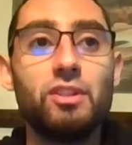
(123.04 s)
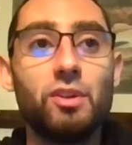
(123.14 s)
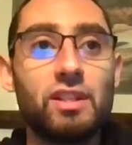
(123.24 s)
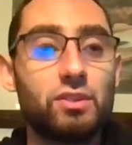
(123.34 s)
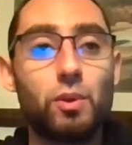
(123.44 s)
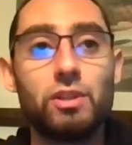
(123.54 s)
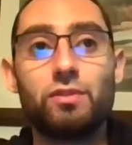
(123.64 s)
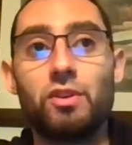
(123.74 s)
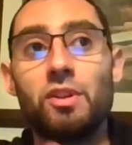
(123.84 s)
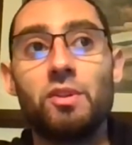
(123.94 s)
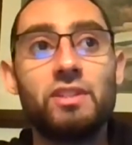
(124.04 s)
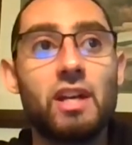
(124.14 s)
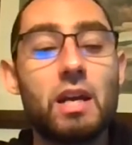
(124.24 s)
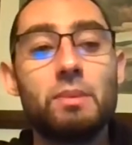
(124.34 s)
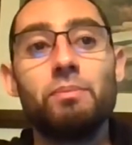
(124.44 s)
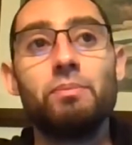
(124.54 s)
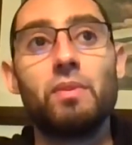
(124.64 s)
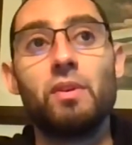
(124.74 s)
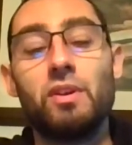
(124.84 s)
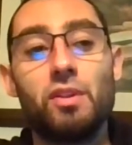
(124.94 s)
you know that story's for another time.
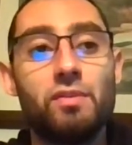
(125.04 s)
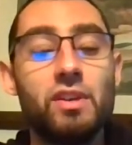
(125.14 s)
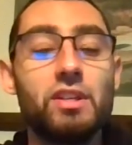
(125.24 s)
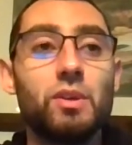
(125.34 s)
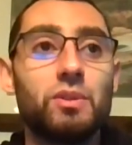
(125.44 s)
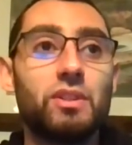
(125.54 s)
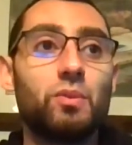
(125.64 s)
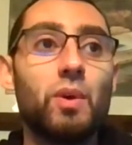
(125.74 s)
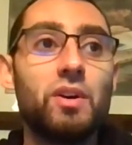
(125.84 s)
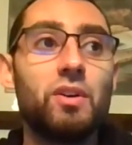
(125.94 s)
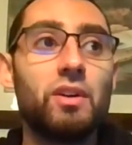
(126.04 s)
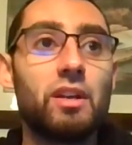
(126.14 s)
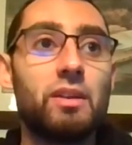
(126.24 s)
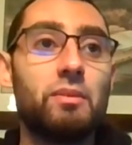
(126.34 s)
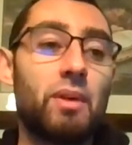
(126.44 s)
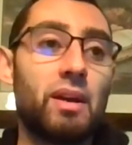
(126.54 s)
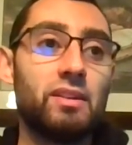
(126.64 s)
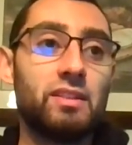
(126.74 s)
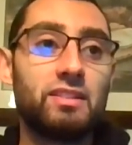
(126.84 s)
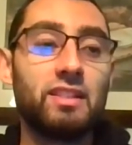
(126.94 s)
There are other videos as well, and in
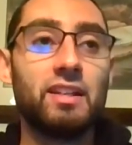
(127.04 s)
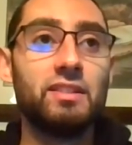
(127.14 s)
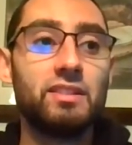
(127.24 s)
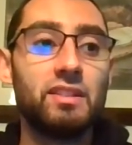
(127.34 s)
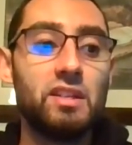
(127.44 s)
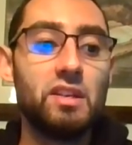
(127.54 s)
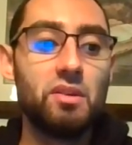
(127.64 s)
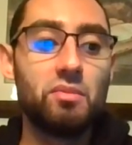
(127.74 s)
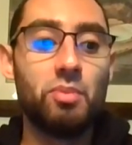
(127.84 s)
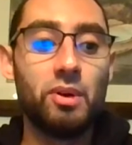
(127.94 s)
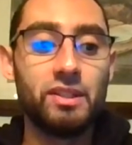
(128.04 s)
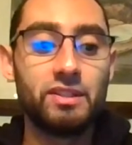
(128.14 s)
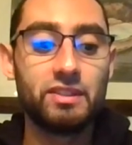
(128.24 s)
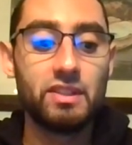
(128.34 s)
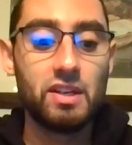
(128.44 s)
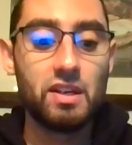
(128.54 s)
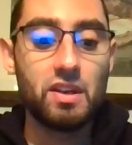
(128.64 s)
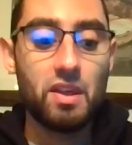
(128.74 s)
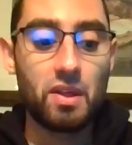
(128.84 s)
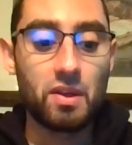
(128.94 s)
my site. But
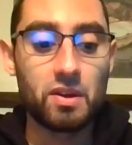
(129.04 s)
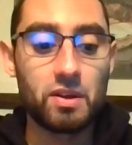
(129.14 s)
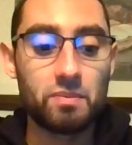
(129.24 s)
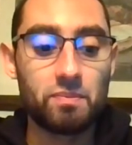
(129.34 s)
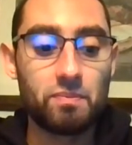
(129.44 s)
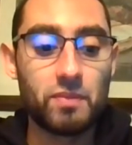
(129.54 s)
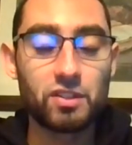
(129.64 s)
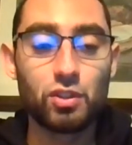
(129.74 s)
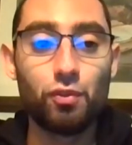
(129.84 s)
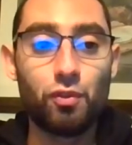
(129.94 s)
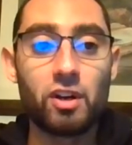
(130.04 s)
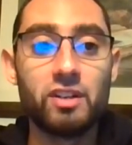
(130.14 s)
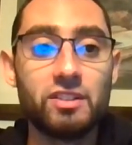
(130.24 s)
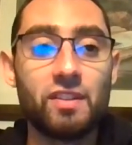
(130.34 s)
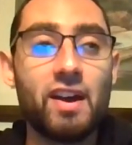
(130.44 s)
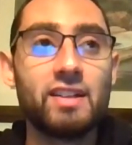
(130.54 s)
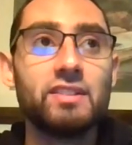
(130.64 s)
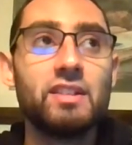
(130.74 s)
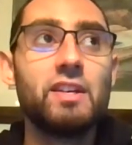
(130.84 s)
um, not to go far into that,